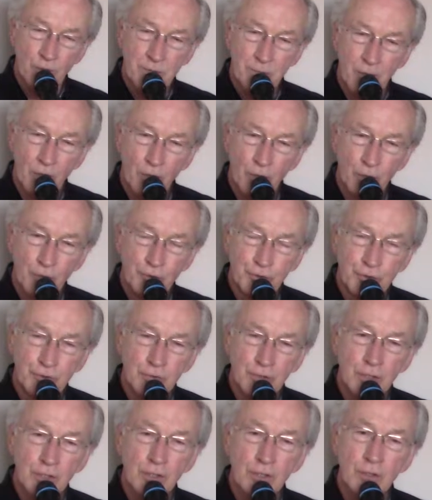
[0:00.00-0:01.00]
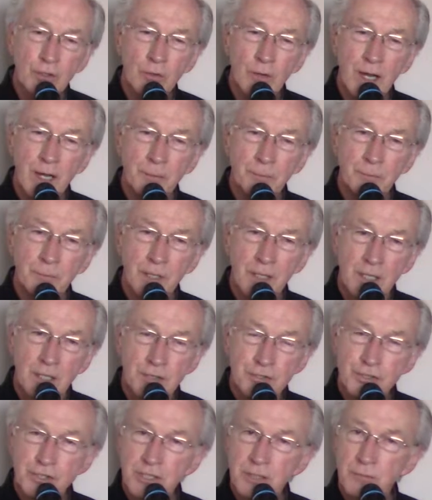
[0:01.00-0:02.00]
We both grew up,
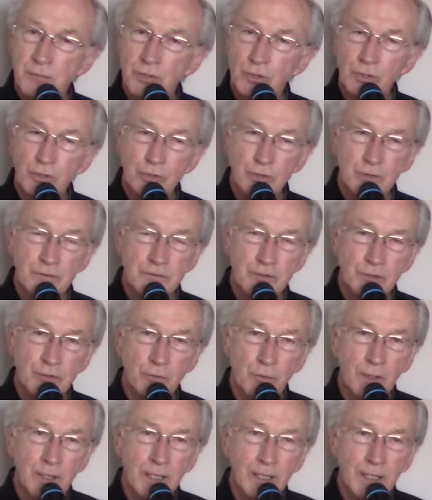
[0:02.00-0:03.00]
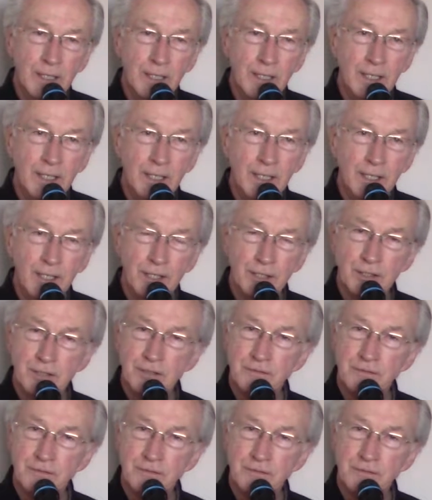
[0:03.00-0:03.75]
she moved away